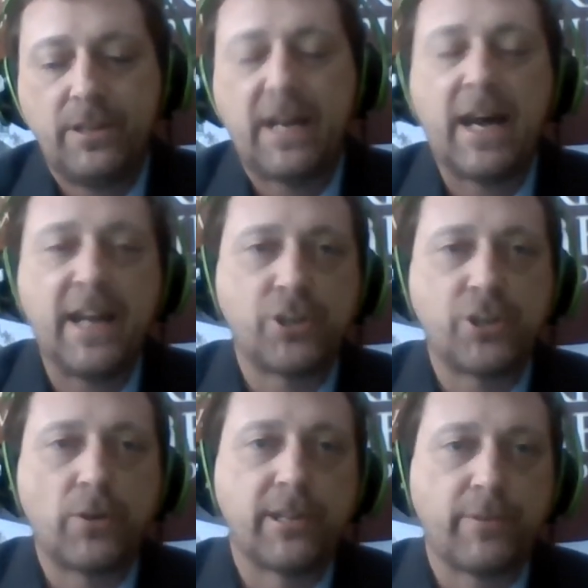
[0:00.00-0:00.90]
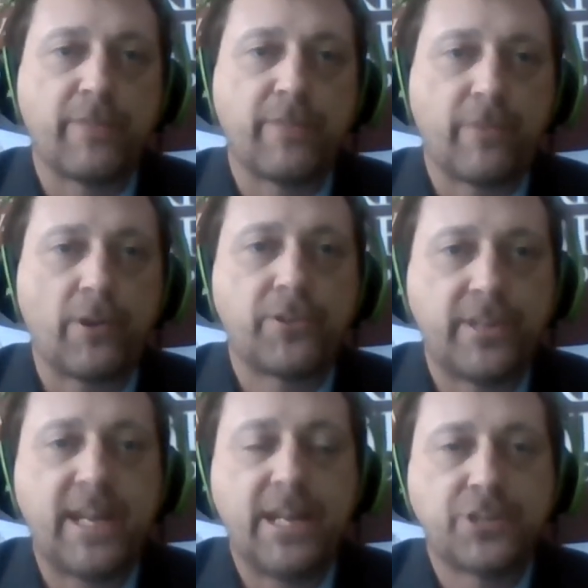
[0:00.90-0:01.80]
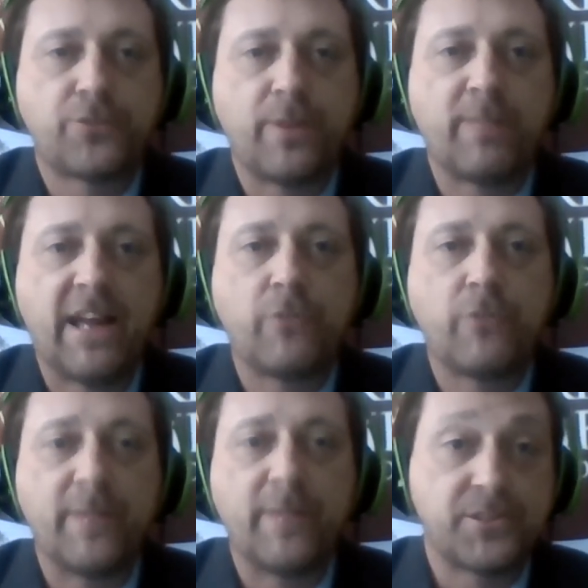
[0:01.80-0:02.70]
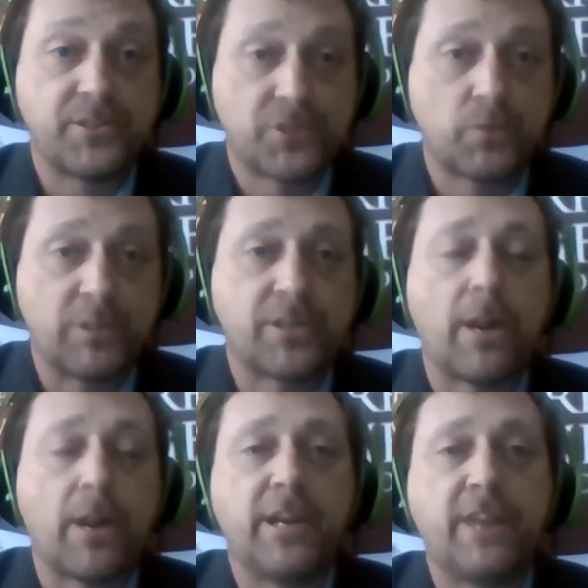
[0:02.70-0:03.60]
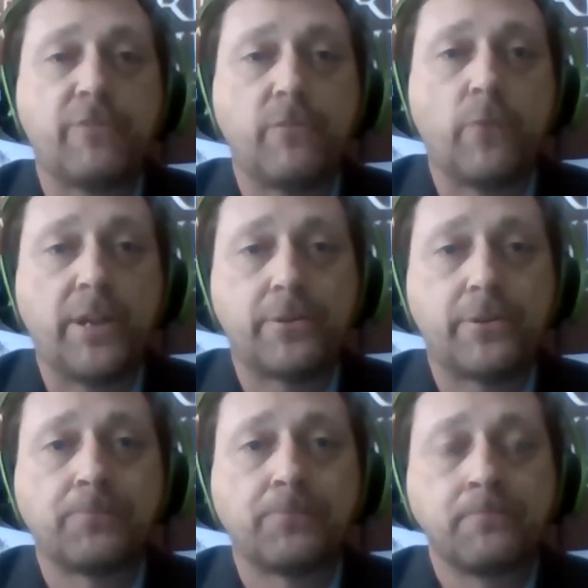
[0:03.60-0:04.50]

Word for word: I, jokingly refer to the H3 platform as the Swiss Army knife of Windows.